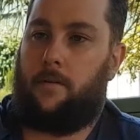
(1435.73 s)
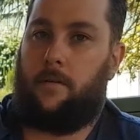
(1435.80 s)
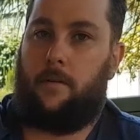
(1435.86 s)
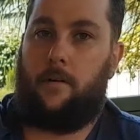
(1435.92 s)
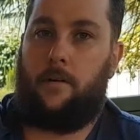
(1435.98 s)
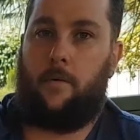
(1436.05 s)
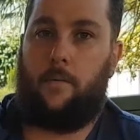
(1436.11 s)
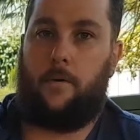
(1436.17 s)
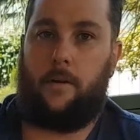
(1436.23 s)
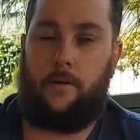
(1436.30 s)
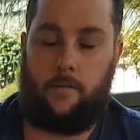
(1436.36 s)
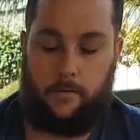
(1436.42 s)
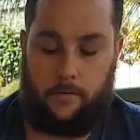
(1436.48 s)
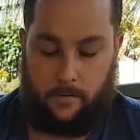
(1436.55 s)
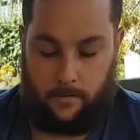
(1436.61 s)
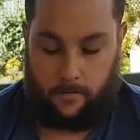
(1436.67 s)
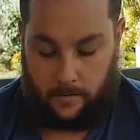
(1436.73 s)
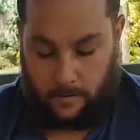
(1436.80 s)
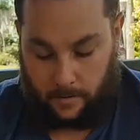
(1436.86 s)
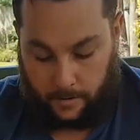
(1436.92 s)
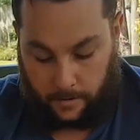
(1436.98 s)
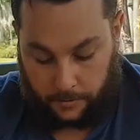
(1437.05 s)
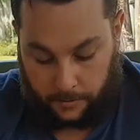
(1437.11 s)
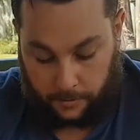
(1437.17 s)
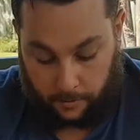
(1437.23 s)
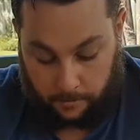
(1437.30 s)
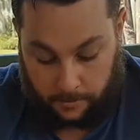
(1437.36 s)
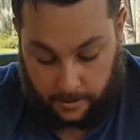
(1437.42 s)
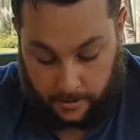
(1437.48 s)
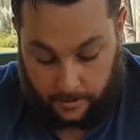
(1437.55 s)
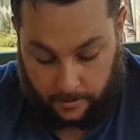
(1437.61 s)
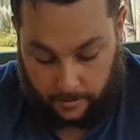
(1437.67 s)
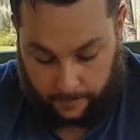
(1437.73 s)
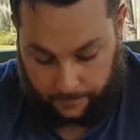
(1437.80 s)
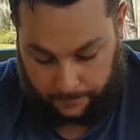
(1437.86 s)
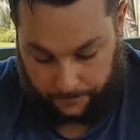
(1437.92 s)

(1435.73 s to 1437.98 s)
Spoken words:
I don't want to assume gender.